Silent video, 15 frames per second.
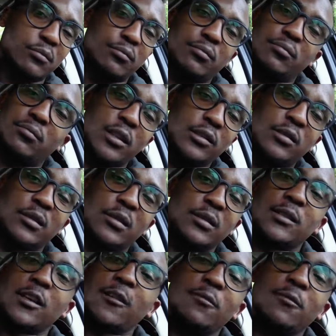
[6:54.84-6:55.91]
much
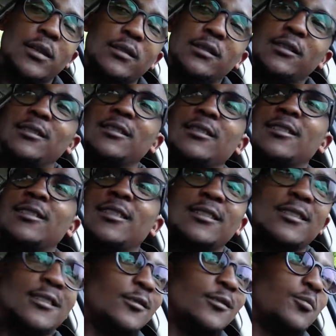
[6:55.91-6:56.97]
reserve money in its in
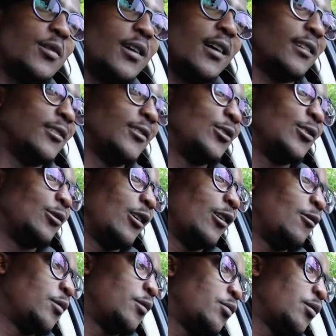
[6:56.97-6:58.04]
its bank. You know how
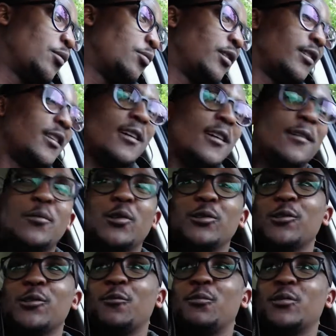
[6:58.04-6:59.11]
people the amount of
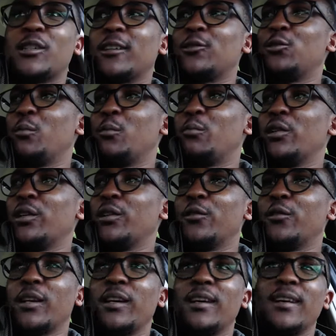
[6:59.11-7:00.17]
tax we pay over
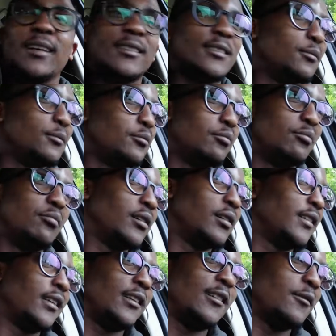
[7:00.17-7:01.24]
here. The, the
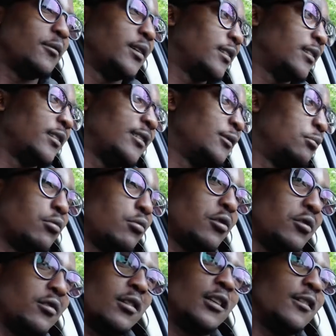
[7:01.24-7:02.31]
government isn't broke.
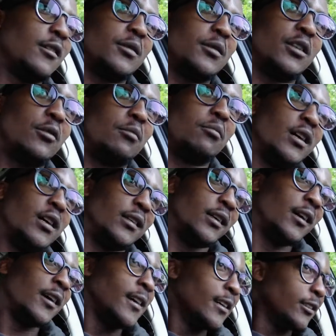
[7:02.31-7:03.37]
The government got money,
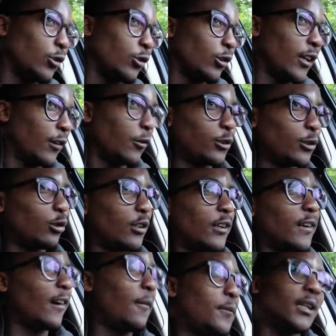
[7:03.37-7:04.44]
so they went to the
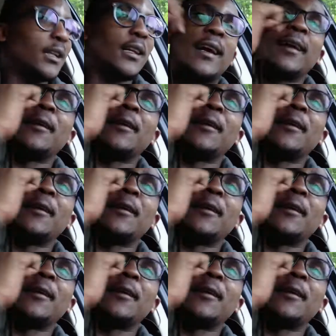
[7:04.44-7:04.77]
government like